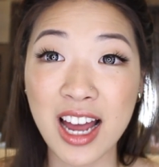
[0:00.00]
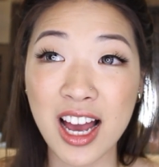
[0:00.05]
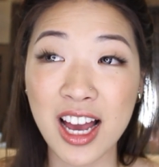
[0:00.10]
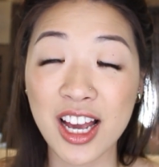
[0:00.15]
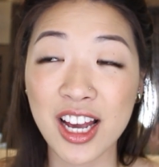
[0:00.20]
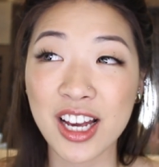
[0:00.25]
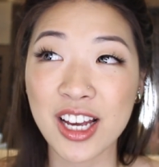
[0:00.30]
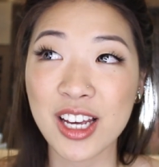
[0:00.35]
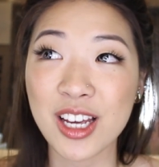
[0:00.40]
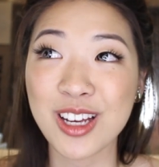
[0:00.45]

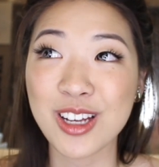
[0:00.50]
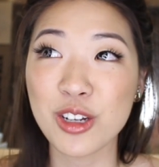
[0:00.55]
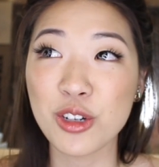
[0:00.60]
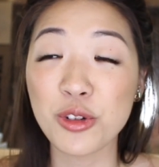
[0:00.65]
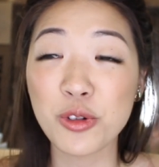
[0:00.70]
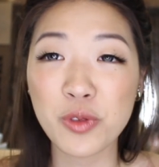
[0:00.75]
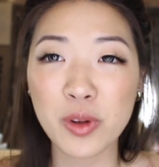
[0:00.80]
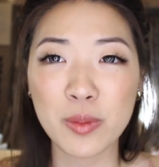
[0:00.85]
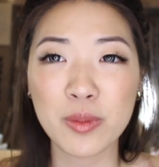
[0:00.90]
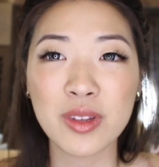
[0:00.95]
I
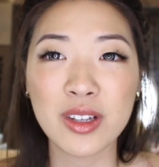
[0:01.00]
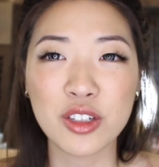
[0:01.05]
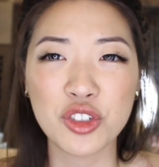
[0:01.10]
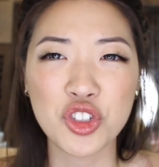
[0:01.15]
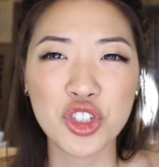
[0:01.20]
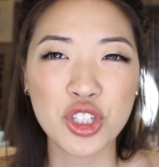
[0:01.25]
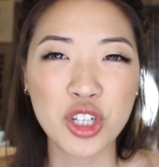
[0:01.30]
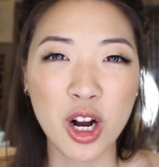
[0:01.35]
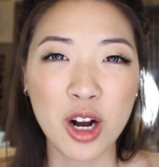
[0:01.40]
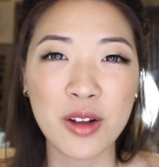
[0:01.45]
knew from the
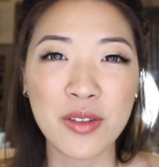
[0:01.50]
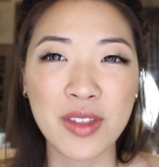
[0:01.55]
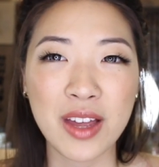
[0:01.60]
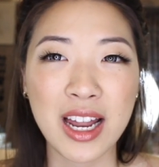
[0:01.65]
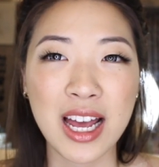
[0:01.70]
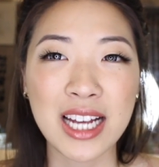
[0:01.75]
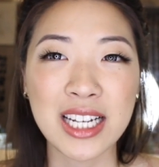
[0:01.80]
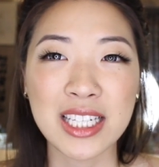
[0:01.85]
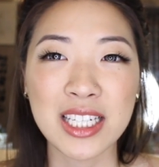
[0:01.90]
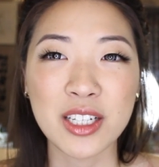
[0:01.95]
start
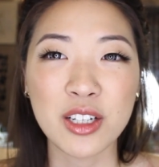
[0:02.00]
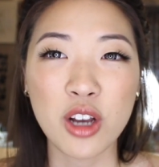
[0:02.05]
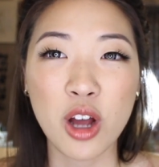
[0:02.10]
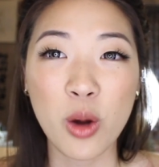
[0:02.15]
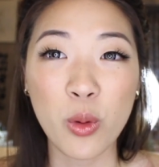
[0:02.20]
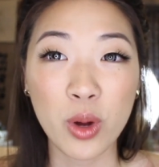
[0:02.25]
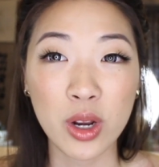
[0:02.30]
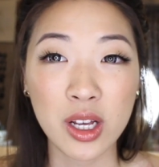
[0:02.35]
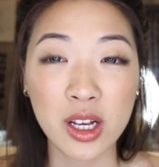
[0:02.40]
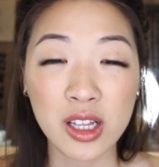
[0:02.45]
that I did
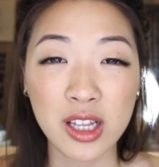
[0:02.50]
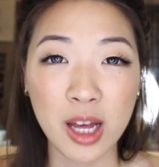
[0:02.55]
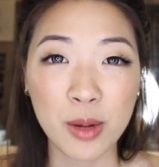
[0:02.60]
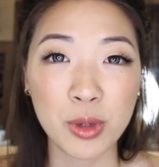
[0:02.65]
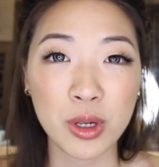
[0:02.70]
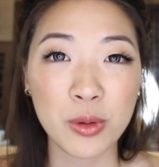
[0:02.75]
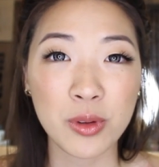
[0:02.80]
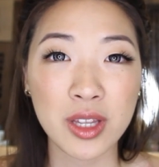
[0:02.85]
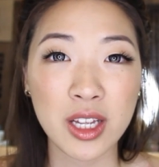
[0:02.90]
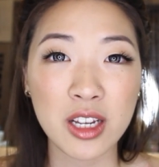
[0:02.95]
not want to
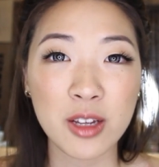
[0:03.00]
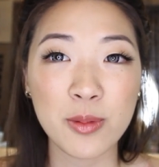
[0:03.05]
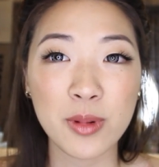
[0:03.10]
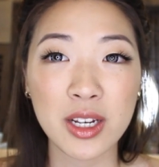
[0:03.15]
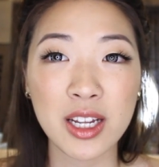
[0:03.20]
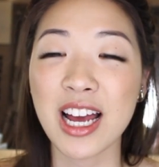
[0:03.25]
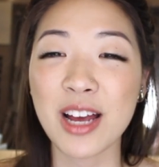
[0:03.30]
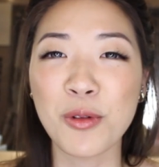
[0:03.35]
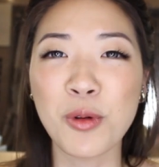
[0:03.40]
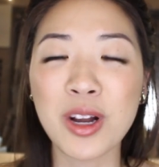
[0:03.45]
collaborate with anybody. I